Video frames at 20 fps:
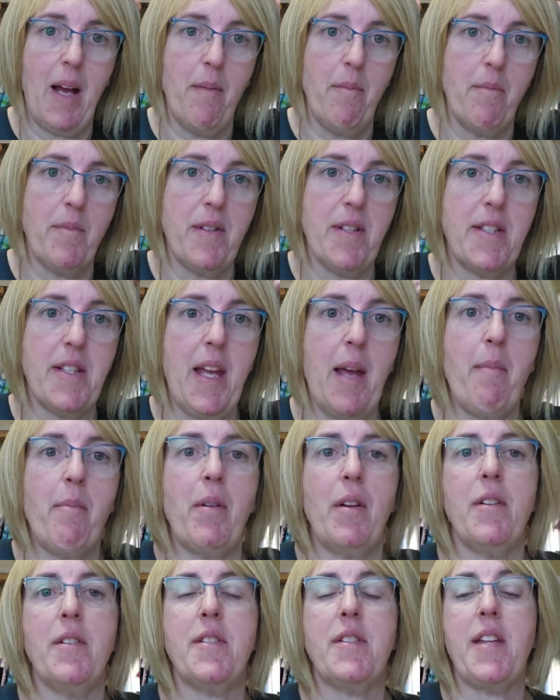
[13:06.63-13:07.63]

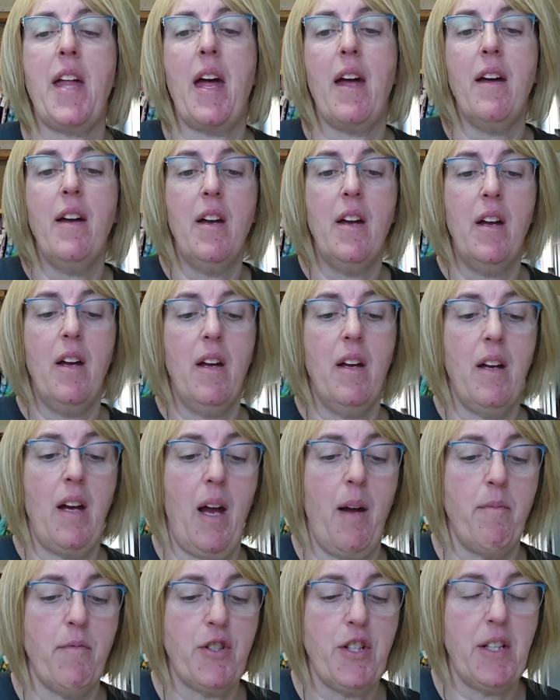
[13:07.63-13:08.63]
samplers that
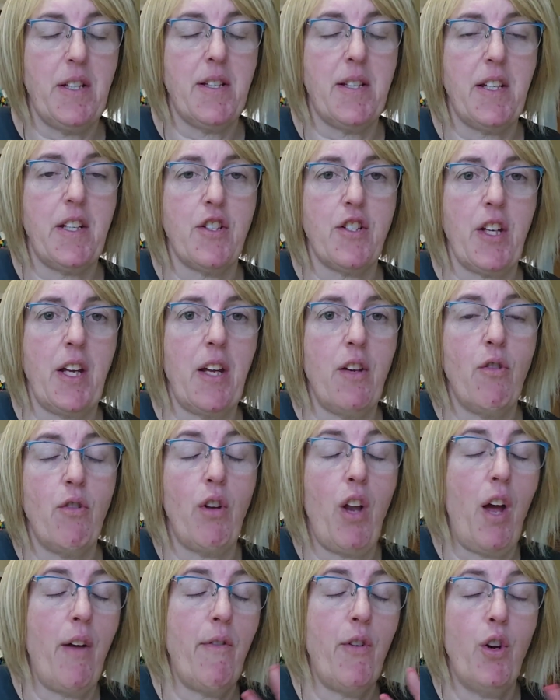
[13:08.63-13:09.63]
she's stitching and all
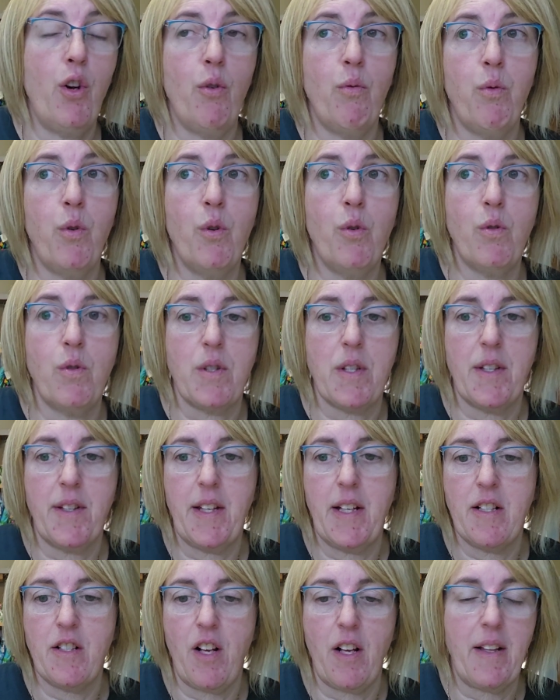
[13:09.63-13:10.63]
over her walls and
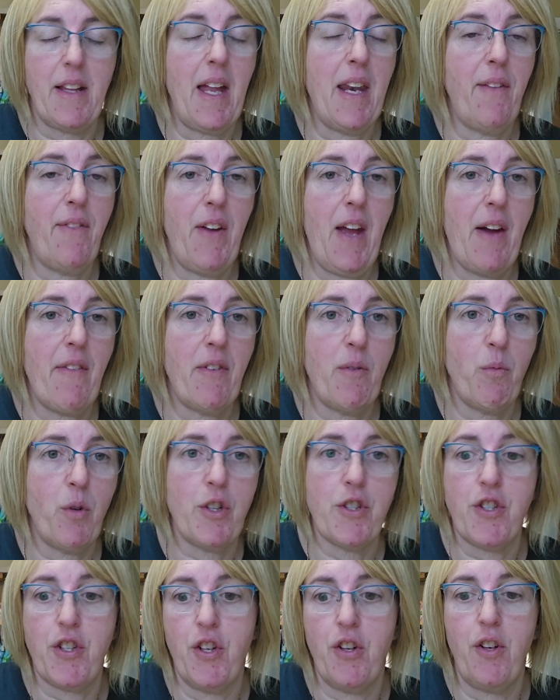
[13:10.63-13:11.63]
things like that. If you haven't
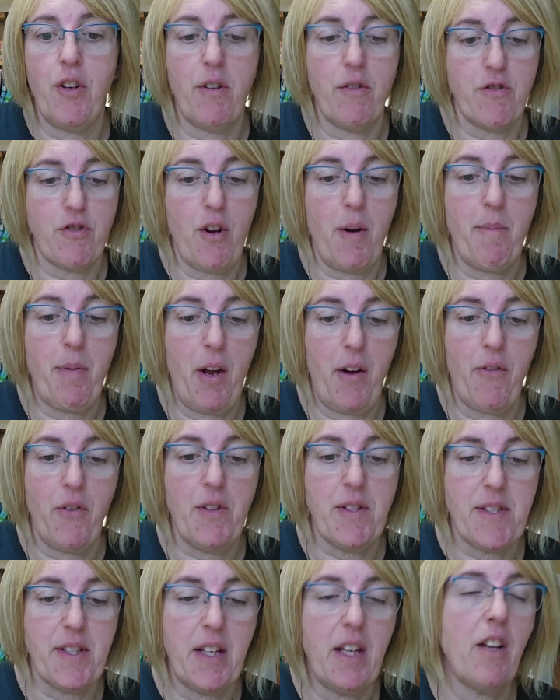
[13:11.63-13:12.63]
watched her, jump over
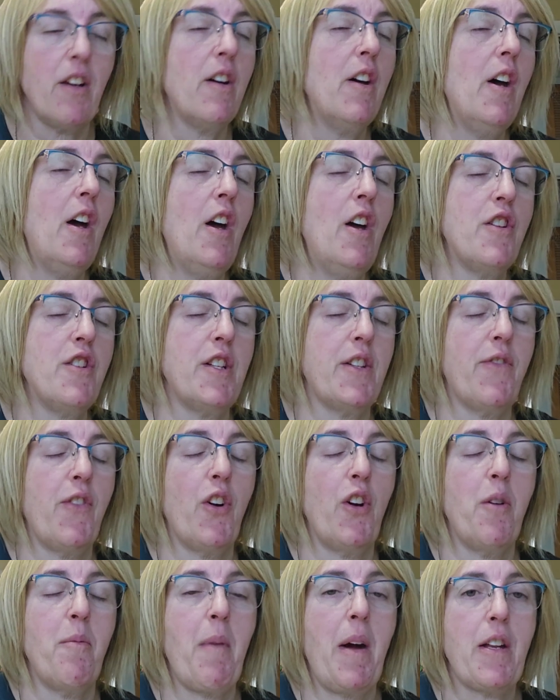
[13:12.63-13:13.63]
and see her. She's
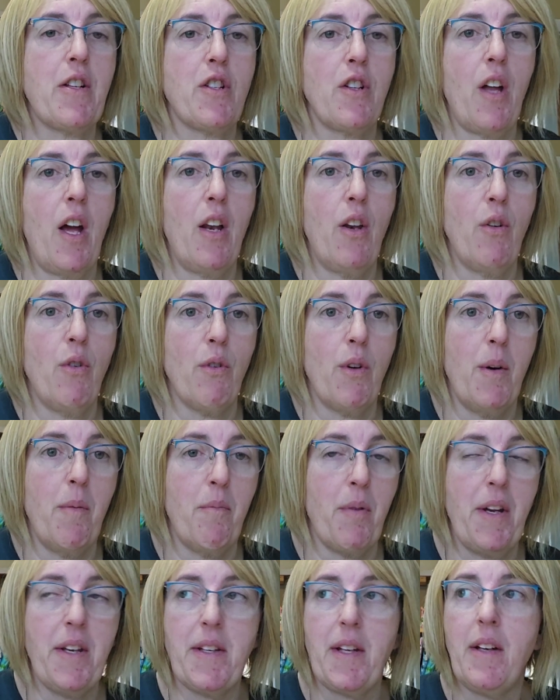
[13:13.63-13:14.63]
very much like Laura and
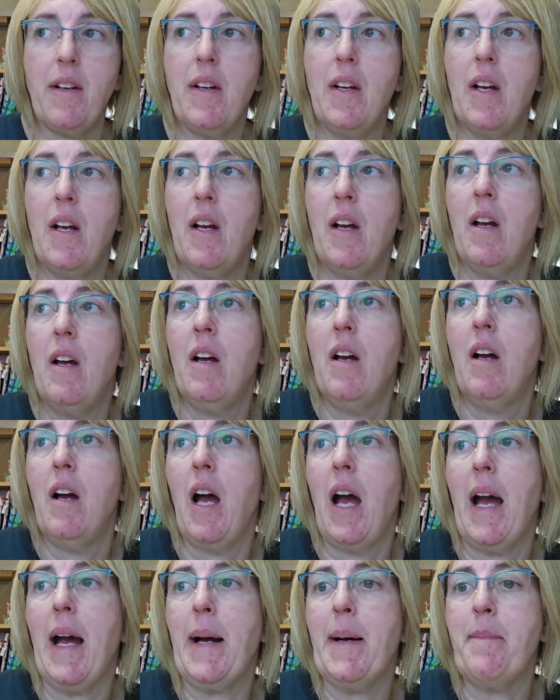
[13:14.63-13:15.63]
Brenda.
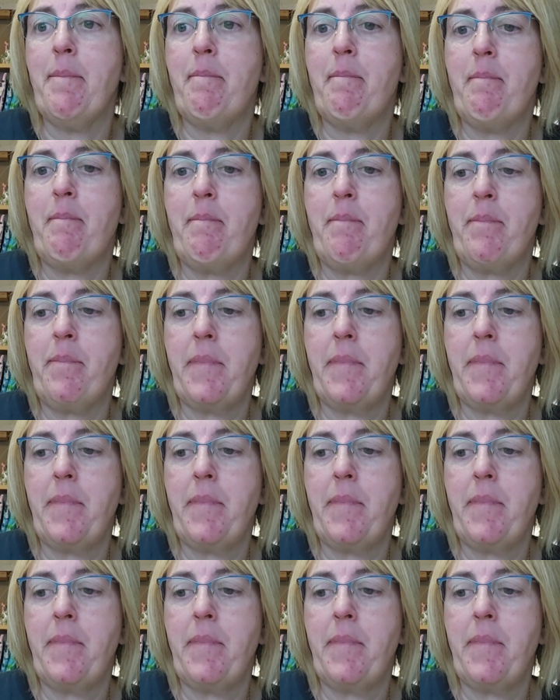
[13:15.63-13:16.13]
But